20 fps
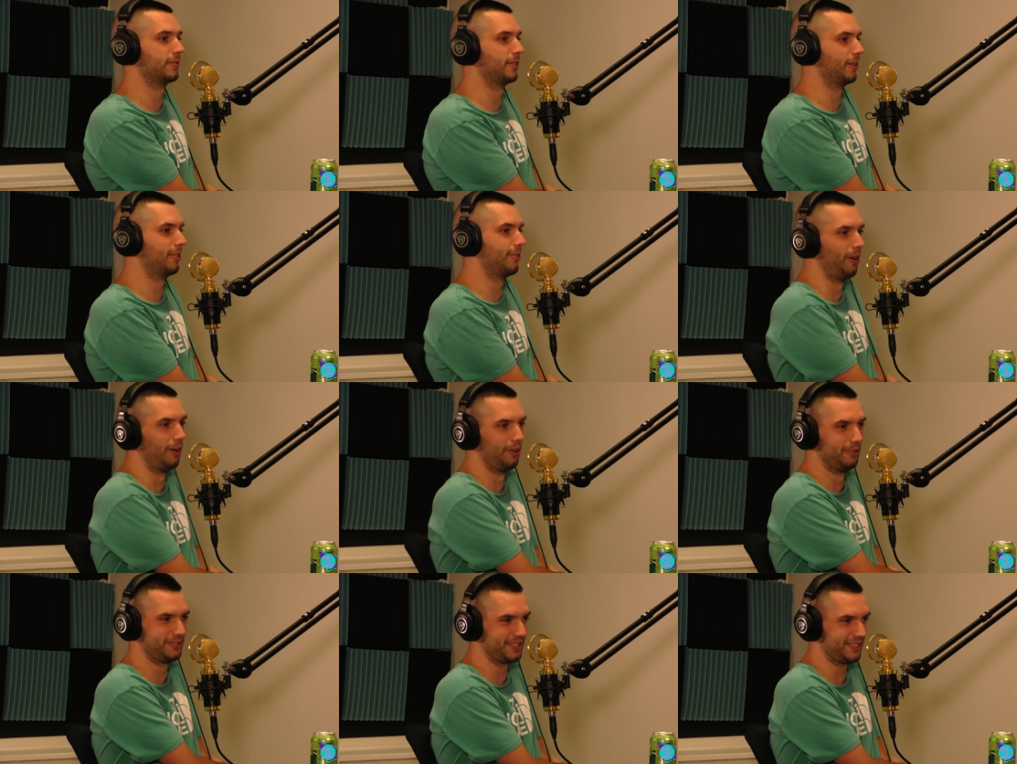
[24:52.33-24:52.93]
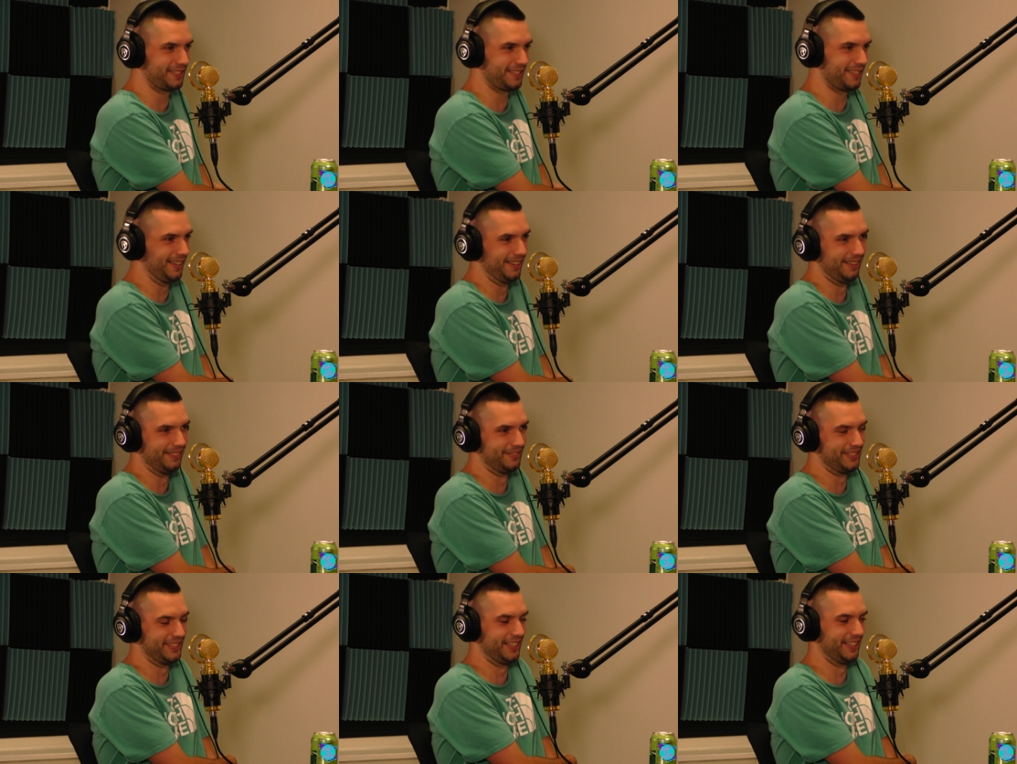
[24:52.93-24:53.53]
grossest thing
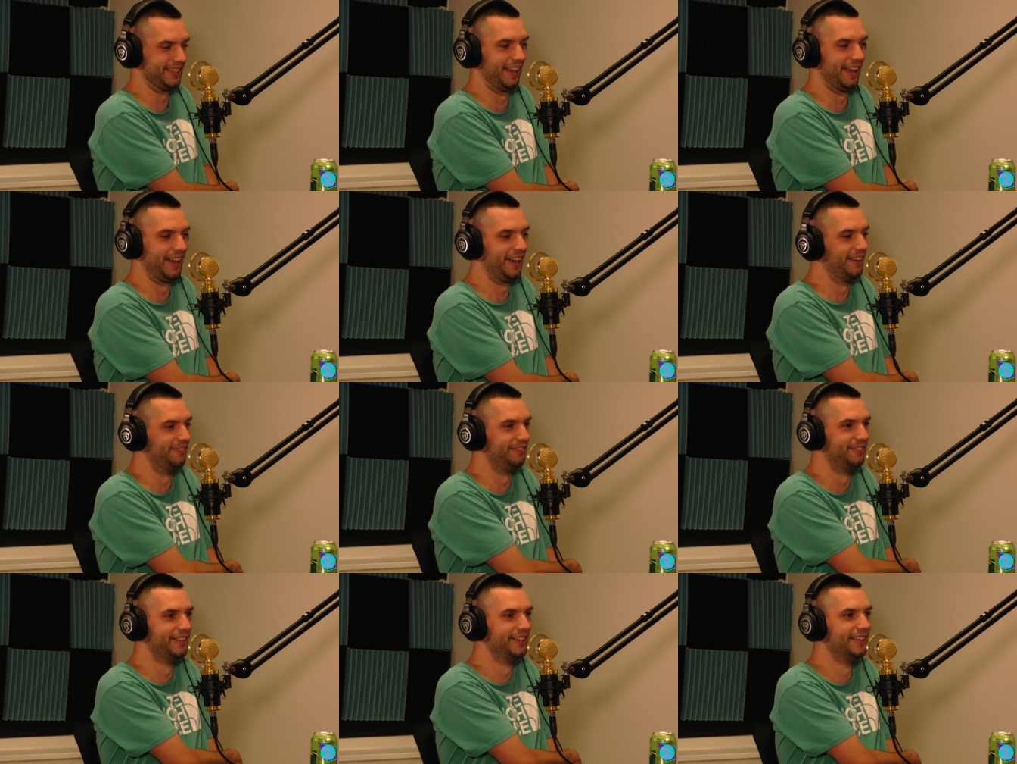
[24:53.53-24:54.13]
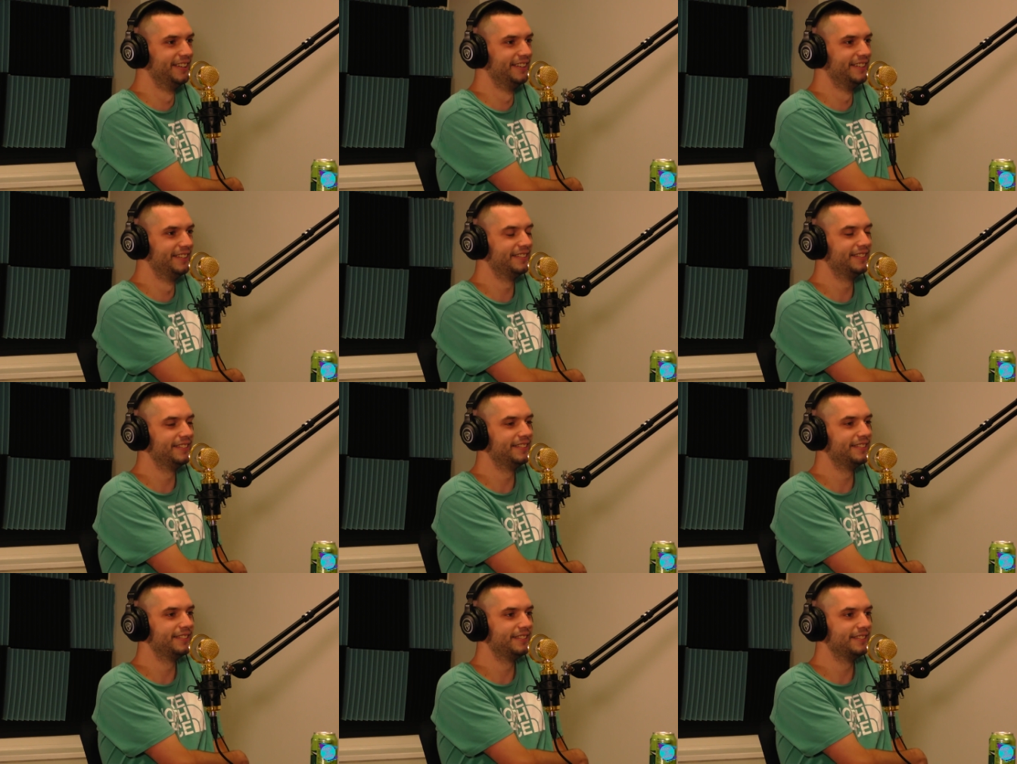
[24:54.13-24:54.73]
I've seen live. I've seen a
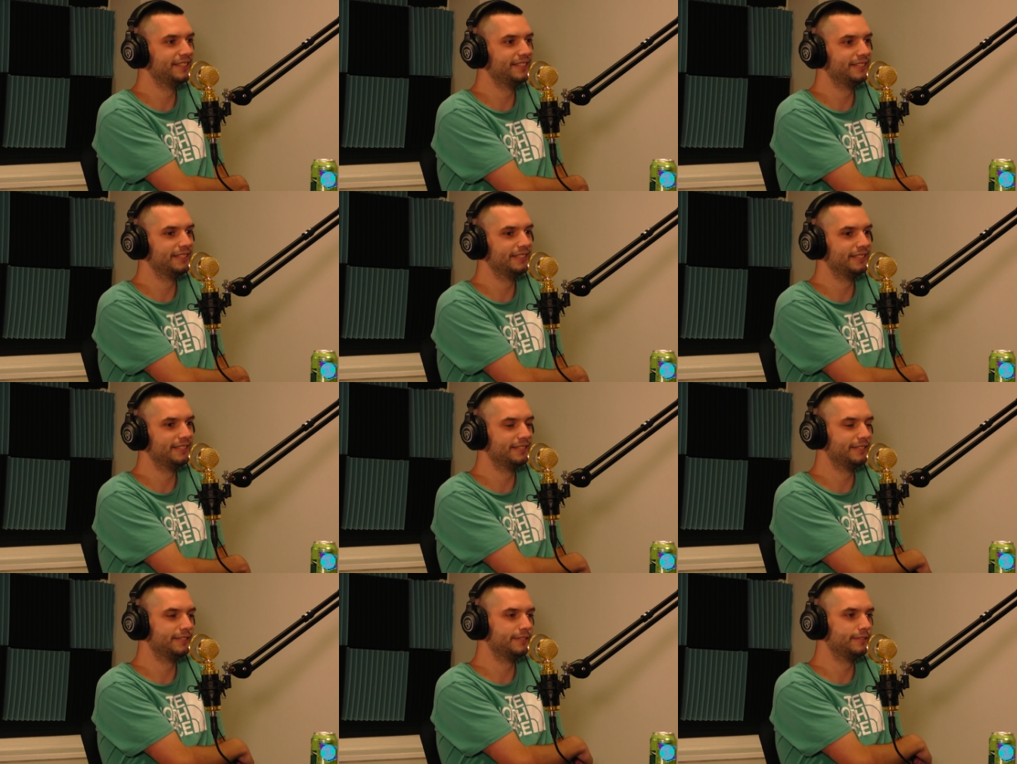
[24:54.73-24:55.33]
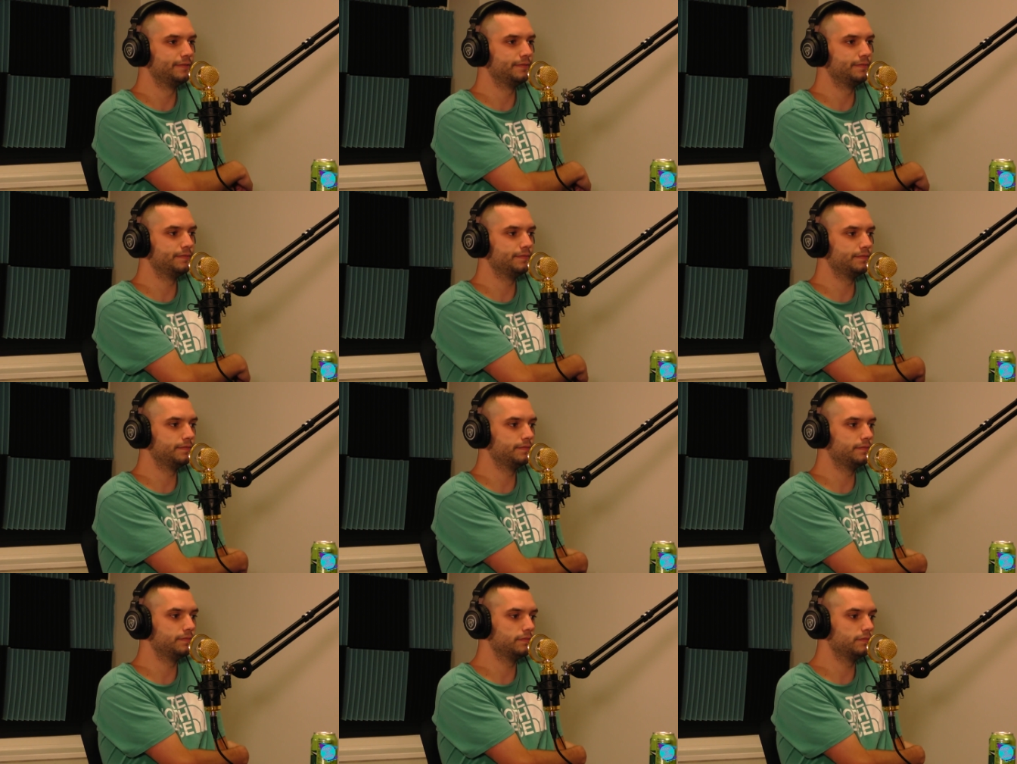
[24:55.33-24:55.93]
couple overtime wins there.
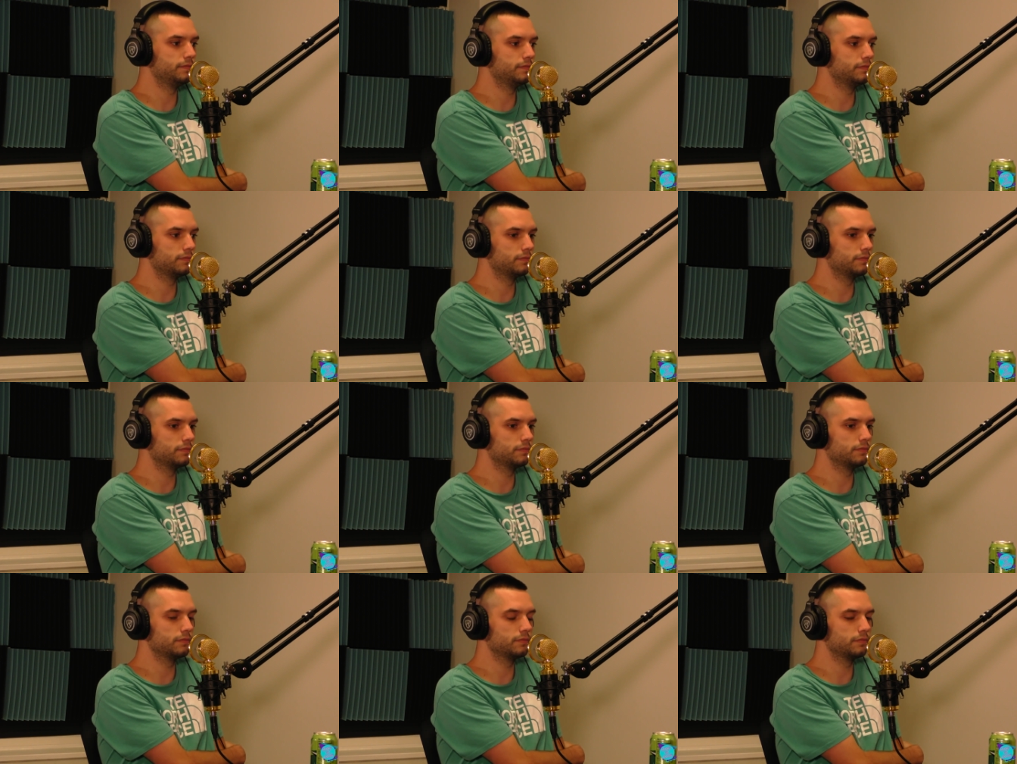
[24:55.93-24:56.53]
Those are electric.